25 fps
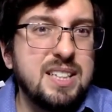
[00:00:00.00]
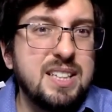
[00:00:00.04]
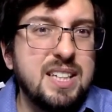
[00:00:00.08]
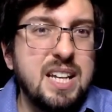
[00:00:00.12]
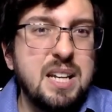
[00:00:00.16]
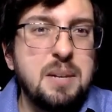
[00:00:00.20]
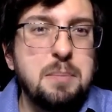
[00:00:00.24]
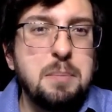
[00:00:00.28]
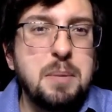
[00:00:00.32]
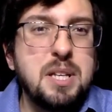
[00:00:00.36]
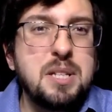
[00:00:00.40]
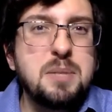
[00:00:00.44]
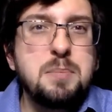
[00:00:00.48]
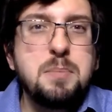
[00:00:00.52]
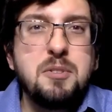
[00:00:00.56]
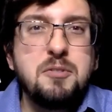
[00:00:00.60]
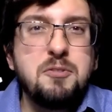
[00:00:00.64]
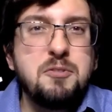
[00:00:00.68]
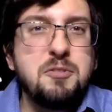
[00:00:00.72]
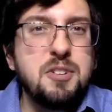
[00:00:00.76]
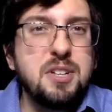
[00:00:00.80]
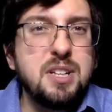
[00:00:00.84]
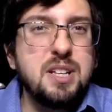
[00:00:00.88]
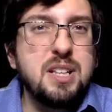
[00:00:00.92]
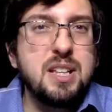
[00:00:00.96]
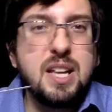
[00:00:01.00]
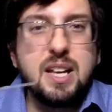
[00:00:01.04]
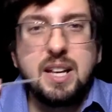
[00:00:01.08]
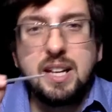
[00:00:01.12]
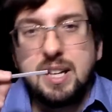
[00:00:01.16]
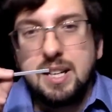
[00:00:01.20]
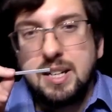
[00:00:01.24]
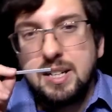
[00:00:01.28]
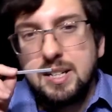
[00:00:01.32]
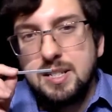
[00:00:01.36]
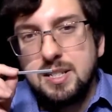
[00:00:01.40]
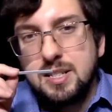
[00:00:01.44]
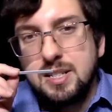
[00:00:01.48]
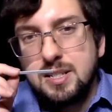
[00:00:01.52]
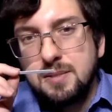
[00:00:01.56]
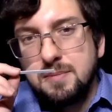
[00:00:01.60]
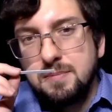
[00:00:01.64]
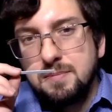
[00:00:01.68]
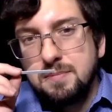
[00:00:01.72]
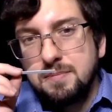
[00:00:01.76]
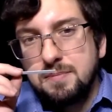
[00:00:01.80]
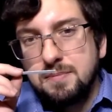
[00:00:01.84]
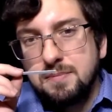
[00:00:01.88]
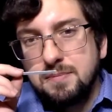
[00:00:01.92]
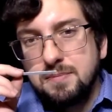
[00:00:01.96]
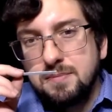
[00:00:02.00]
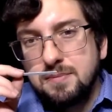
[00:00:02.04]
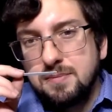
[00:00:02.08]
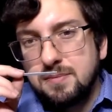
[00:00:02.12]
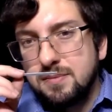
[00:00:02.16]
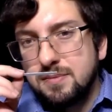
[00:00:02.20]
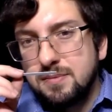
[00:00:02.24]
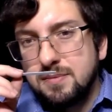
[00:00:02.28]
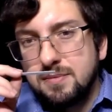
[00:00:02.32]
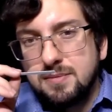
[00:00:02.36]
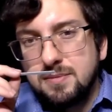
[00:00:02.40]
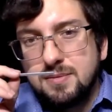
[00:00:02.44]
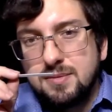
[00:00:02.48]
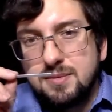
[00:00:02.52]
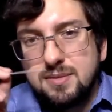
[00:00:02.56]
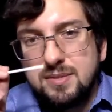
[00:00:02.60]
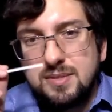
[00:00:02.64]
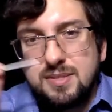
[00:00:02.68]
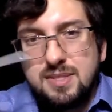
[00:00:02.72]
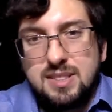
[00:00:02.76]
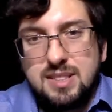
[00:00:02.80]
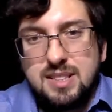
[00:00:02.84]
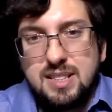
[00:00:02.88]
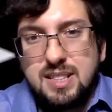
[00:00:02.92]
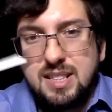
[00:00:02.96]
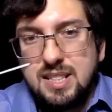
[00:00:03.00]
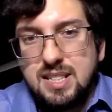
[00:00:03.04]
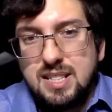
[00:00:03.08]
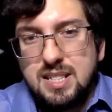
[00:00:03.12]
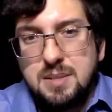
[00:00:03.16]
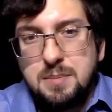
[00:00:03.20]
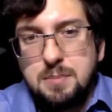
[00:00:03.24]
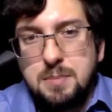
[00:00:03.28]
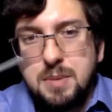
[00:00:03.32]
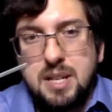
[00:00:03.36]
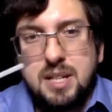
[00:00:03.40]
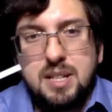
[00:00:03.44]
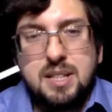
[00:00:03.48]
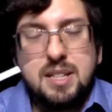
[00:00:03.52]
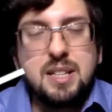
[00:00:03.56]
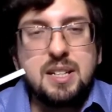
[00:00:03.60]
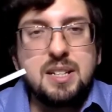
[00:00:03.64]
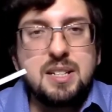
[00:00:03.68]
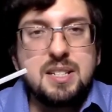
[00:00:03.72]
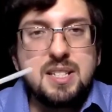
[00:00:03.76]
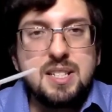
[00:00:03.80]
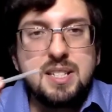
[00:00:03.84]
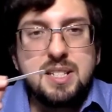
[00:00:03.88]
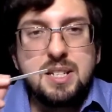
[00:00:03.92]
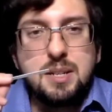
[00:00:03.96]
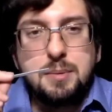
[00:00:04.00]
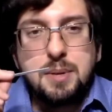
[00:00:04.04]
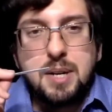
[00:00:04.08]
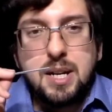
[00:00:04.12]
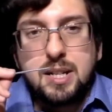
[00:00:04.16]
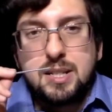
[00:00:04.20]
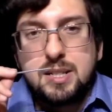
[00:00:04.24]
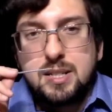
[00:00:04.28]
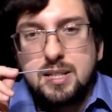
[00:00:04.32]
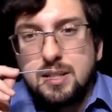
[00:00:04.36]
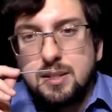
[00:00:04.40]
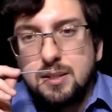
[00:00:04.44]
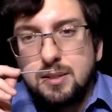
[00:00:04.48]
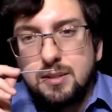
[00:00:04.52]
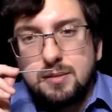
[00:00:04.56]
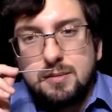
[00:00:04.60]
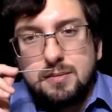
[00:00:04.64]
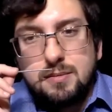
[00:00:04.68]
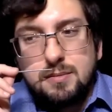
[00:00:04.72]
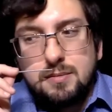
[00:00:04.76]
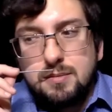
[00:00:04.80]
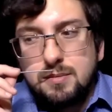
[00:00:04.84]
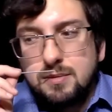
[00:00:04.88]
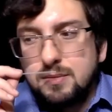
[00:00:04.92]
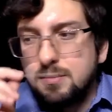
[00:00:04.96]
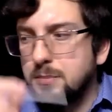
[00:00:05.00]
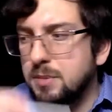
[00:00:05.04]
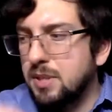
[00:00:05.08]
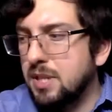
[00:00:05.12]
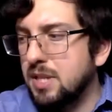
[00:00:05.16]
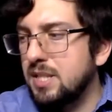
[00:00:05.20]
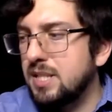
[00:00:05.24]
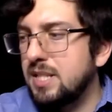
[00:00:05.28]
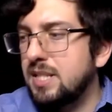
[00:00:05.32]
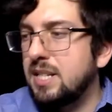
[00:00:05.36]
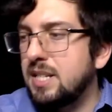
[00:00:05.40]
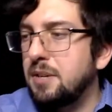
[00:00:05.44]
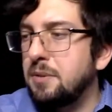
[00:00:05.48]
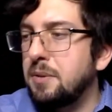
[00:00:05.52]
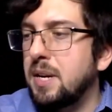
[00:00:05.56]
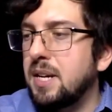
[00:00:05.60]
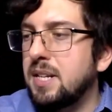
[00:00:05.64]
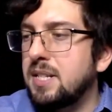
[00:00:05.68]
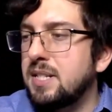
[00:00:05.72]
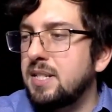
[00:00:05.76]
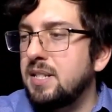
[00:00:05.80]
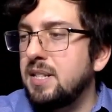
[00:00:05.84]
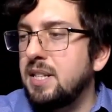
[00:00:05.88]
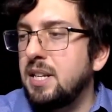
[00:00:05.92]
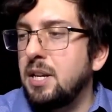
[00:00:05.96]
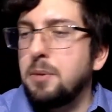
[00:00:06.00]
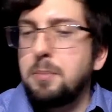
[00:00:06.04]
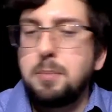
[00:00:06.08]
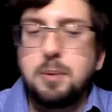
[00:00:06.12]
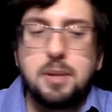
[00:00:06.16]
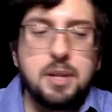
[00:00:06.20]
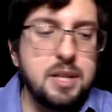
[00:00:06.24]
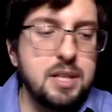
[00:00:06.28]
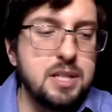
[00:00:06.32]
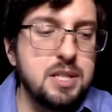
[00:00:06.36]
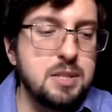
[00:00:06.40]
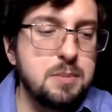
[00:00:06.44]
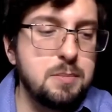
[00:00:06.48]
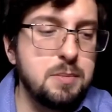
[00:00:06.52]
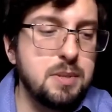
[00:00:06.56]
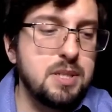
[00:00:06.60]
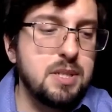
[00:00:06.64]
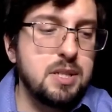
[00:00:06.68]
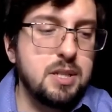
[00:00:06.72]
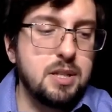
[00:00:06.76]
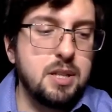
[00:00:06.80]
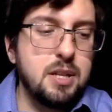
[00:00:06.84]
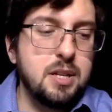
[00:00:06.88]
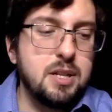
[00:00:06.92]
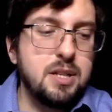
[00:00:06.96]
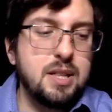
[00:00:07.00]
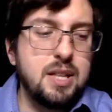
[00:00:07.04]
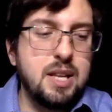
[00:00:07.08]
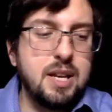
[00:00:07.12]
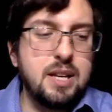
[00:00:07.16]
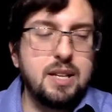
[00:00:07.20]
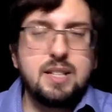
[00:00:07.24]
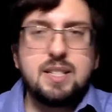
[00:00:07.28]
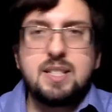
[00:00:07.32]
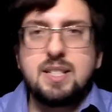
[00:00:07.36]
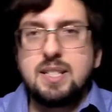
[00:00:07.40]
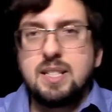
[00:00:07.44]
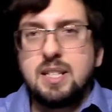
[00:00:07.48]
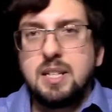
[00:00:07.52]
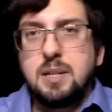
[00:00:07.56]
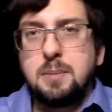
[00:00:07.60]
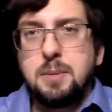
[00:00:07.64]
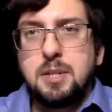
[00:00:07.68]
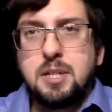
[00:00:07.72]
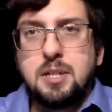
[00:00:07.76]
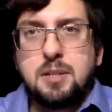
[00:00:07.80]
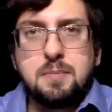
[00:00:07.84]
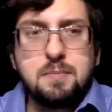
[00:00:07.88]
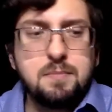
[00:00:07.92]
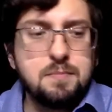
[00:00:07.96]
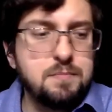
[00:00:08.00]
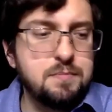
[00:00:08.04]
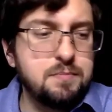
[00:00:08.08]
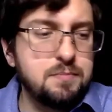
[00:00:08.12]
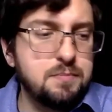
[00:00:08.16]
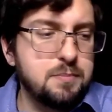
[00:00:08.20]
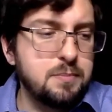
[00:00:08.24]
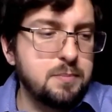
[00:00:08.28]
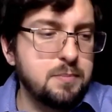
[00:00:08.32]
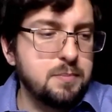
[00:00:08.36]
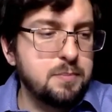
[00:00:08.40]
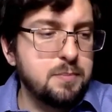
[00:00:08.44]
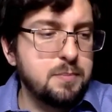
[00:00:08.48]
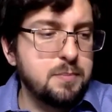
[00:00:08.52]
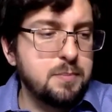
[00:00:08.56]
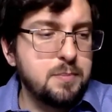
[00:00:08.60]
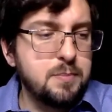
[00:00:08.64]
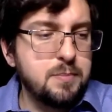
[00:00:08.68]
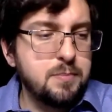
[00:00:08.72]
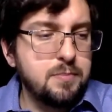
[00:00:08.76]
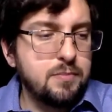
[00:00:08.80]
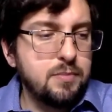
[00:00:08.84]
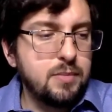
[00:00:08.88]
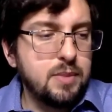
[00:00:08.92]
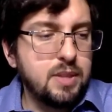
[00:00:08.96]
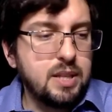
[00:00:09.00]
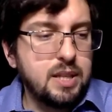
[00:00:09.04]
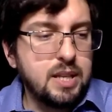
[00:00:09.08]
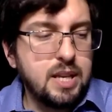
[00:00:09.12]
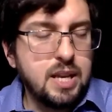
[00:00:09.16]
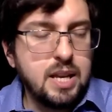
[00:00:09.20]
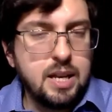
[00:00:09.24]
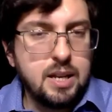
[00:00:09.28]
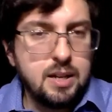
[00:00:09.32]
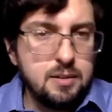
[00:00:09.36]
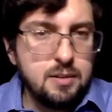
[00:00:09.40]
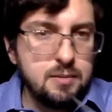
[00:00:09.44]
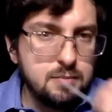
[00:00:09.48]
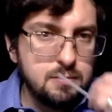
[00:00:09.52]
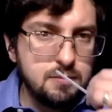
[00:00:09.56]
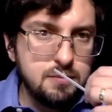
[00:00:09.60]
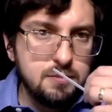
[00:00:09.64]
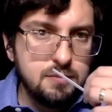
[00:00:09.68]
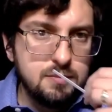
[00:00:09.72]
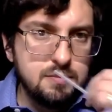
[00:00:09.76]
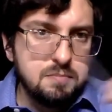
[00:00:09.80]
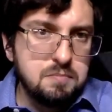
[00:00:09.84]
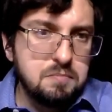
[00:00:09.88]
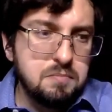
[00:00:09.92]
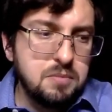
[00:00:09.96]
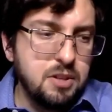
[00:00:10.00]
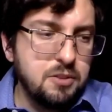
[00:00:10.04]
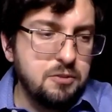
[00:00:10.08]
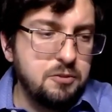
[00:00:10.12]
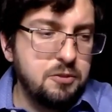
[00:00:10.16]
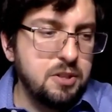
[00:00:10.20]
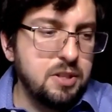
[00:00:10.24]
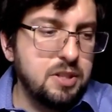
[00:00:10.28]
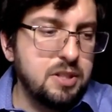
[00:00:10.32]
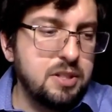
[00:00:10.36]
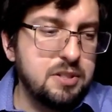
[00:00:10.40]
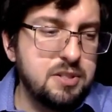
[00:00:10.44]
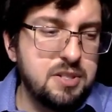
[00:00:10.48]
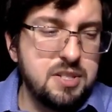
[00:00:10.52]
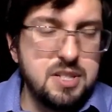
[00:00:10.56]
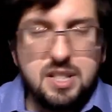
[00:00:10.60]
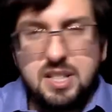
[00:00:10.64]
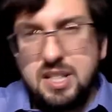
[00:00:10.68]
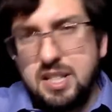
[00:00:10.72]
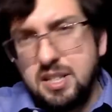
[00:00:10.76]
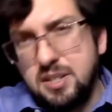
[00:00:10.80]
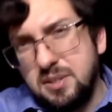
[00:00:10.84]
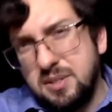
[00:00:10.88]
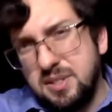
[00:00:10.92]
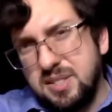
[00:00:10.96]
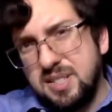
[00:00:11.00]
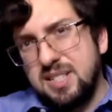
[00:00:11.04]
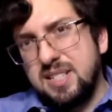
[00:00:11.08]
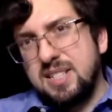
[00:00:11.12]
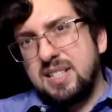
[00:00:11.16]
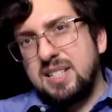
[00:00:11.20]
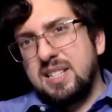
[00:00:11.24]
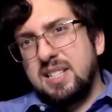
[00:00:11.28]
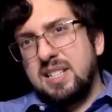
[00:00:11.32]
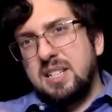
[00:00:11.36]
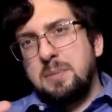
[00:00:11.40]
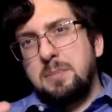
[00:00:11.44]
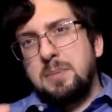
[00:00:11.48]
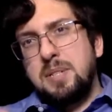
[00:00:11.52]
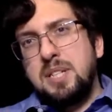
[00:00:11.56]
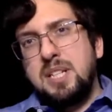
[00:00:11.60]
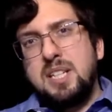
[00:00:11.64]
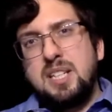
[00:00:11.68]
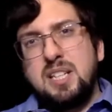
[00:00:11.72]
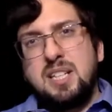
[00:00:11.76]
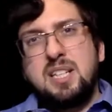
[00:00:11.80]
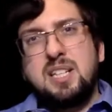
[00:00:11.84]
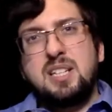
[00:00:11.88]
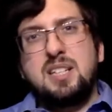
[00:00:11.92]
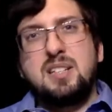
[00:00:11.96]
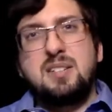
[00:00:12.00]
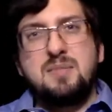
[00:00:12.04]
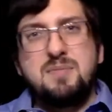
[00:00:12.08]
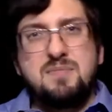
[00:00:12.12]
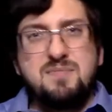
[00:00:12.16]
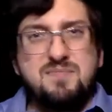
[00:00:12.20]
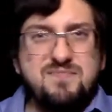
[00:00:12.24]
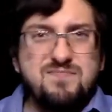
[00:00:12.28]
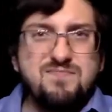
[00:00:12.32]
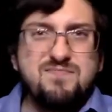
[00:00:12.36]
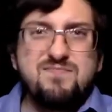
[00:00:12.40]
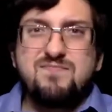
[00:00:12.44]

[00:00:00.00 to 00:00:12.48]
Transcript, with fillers: that makes me feel like it is the smell than Styrax because Styrax in the opening smells a lot like cinnamon and I feel there's a little cinnamony